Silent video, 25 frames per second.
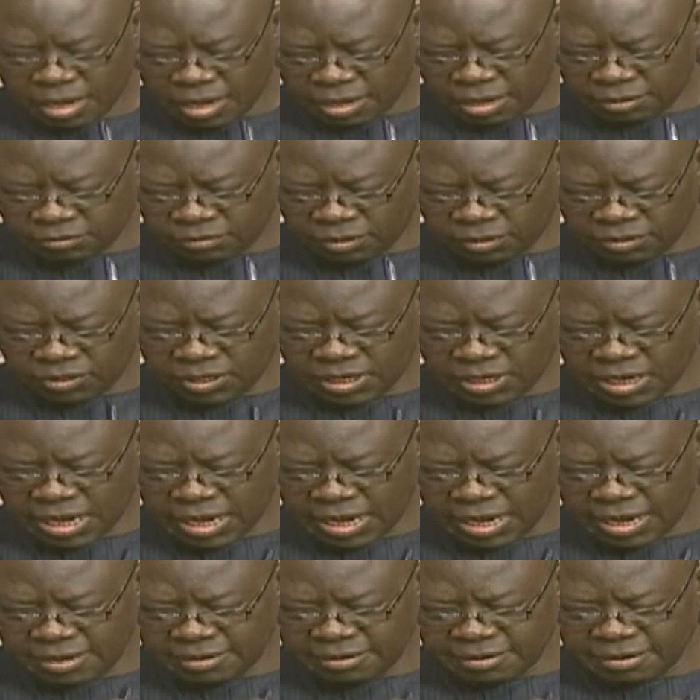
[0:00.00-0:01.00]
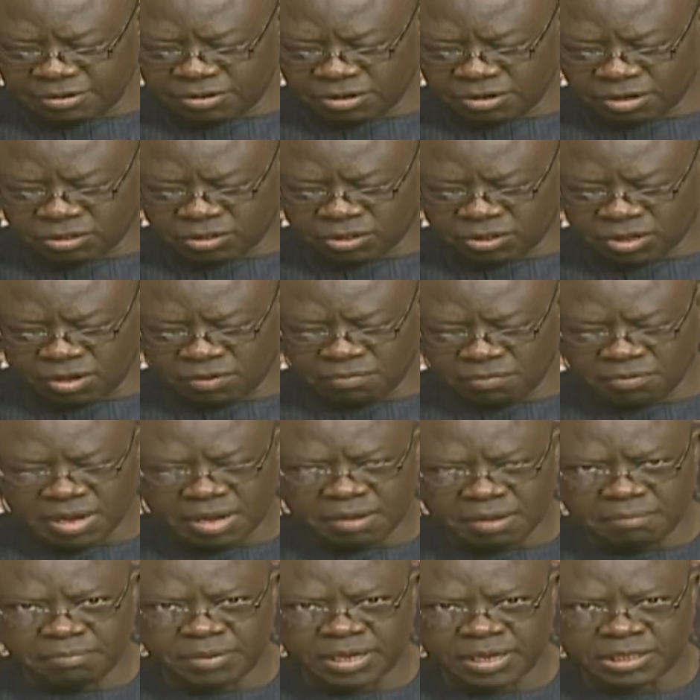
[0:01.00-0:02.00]
was wondering, Dr.
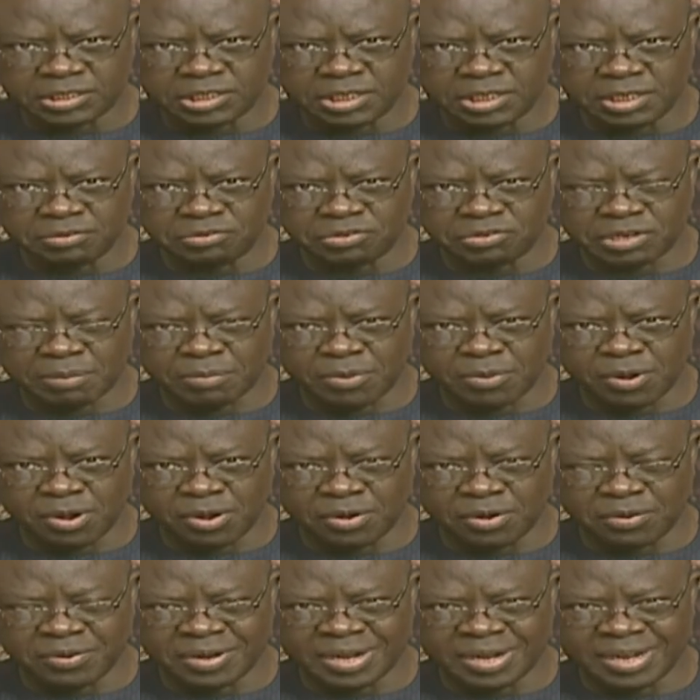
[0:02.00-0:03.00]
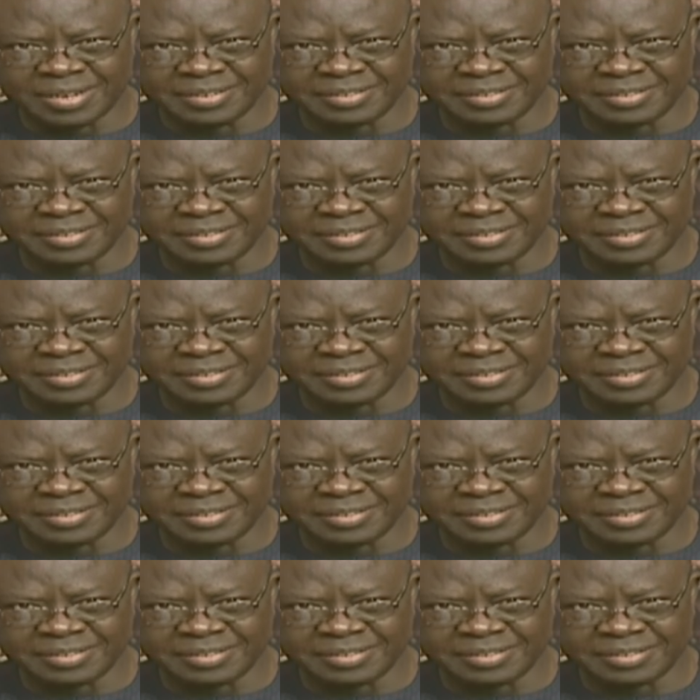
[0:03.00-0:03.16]
Bashir Jamal,